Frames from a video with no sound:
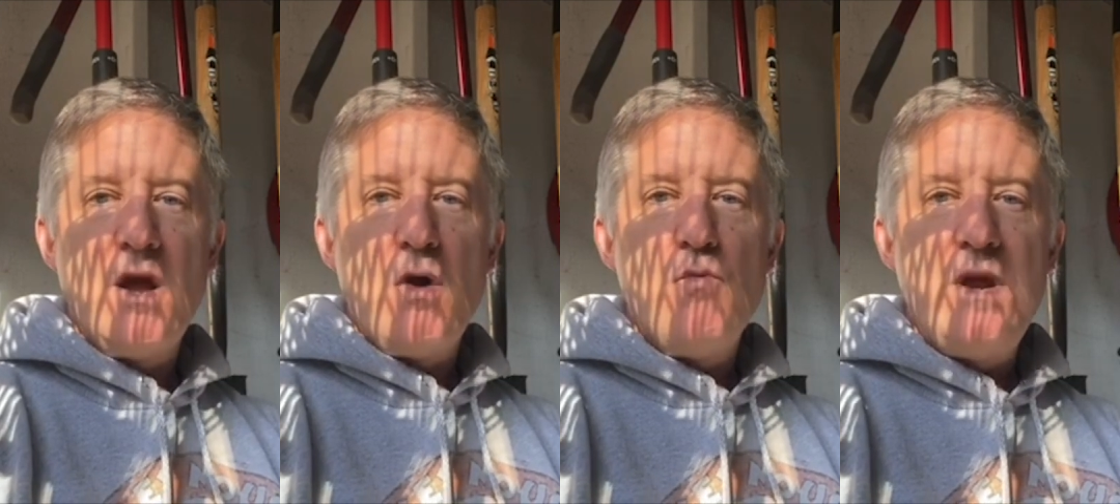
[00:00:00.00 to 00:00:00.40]

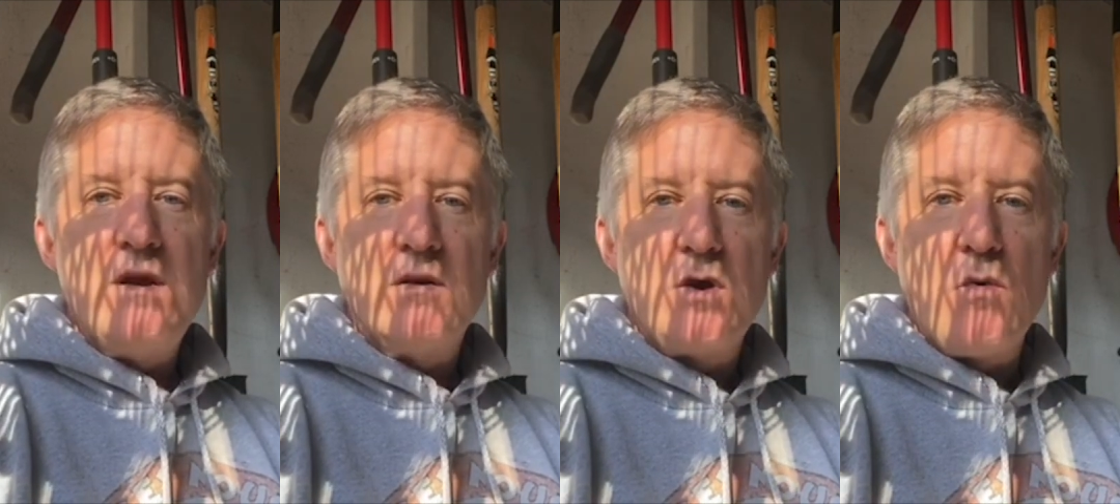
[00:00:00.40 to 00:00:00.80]
We
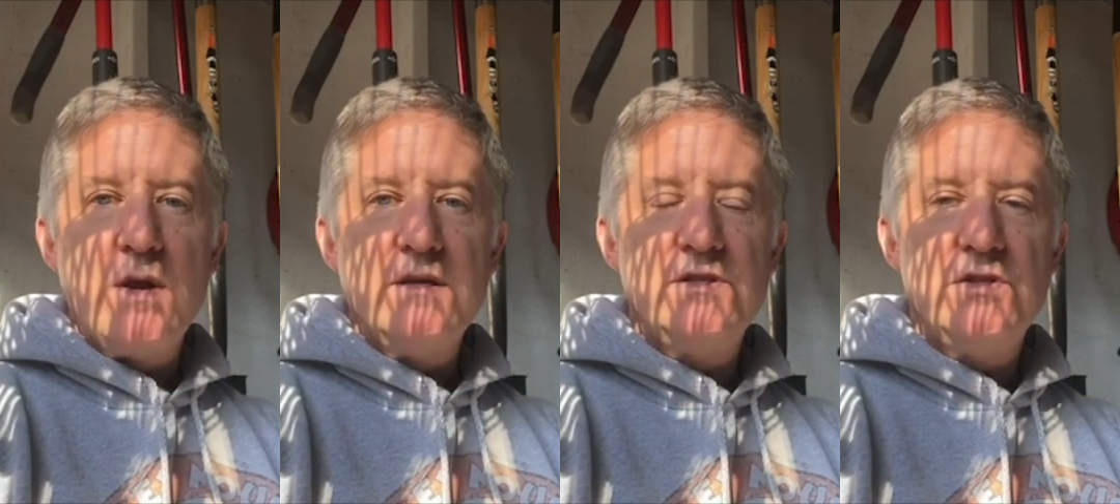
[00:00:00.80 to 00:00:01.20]
are
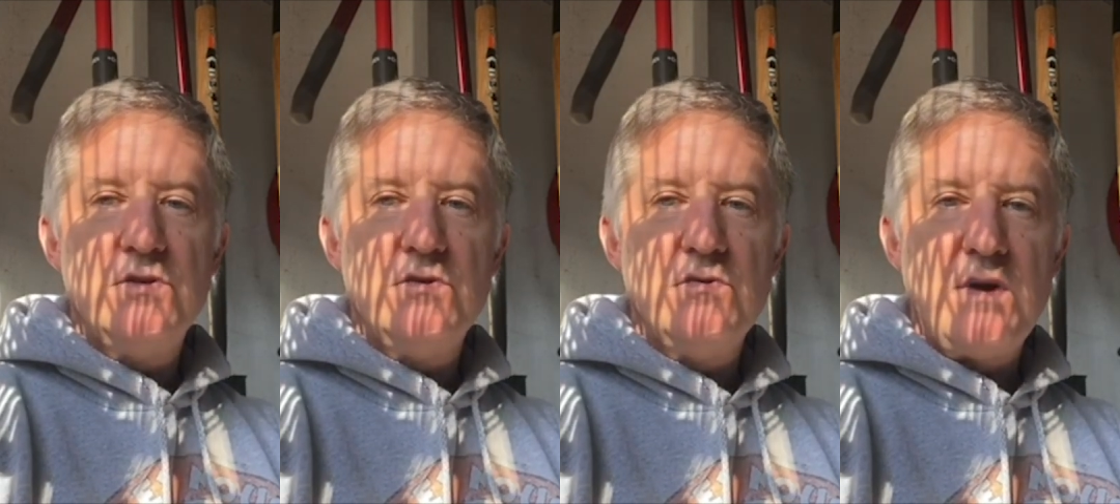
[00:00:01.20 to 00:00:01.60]
going
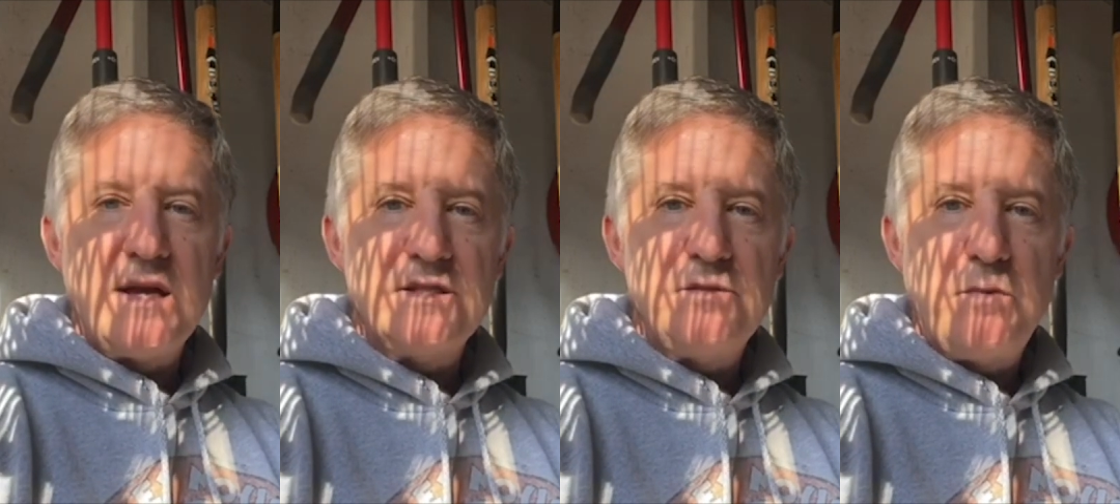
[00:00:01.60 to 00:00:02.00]
to
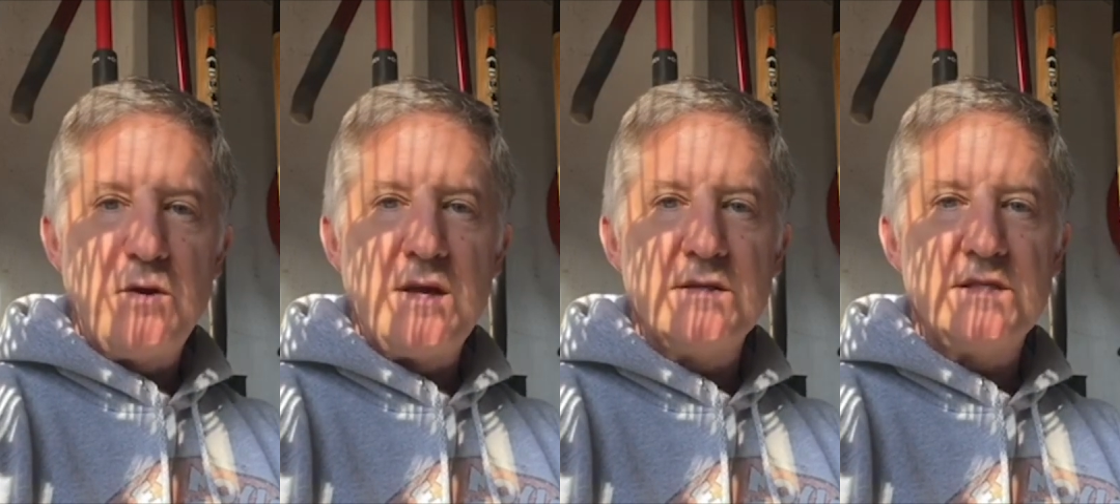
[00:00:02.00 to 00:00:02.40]

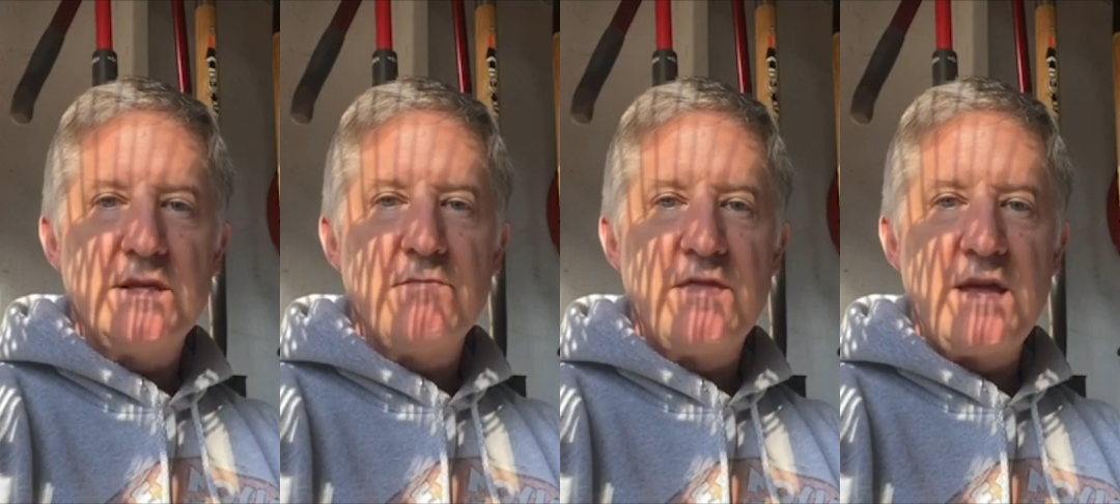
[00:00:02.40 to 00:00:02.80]
experience
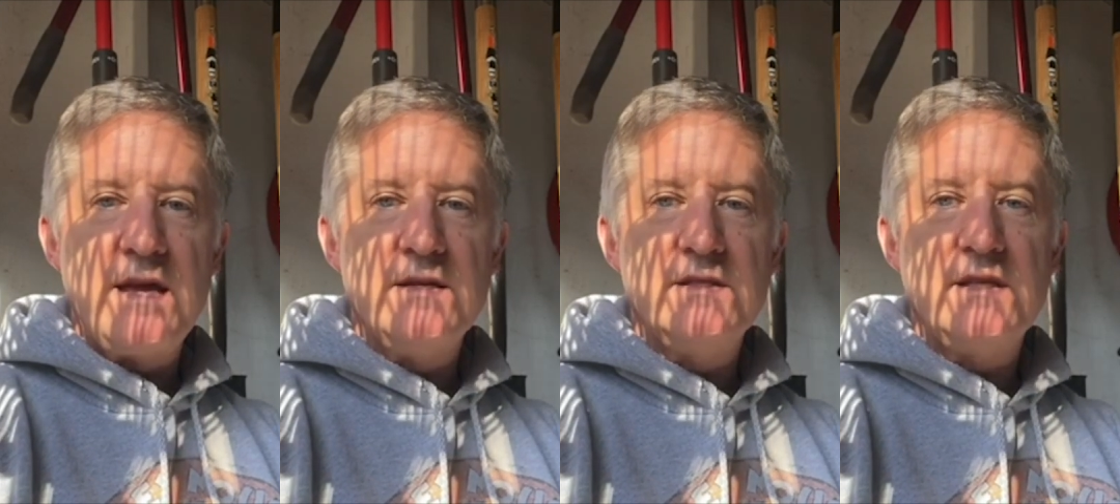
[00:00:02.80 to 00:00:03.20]
some
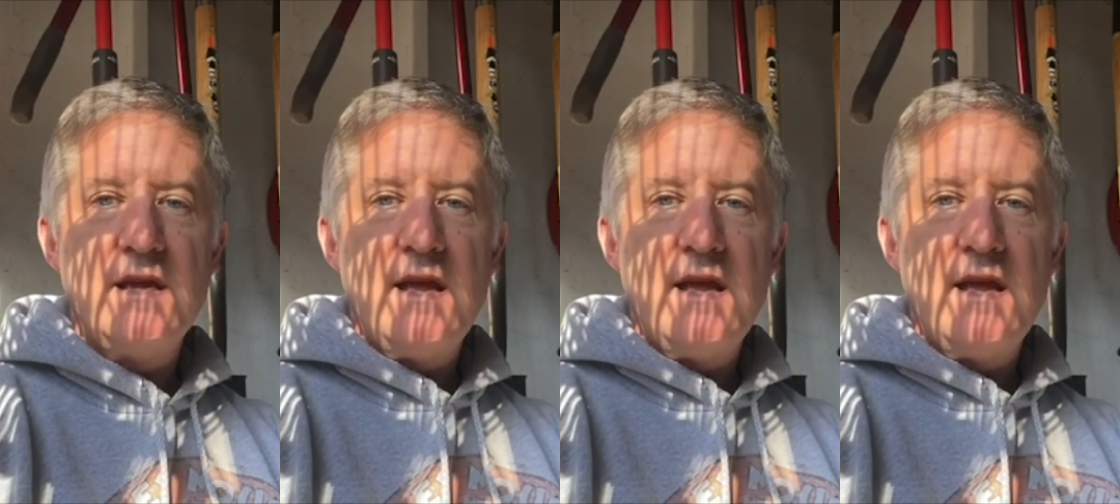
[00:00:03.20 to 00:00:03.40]
things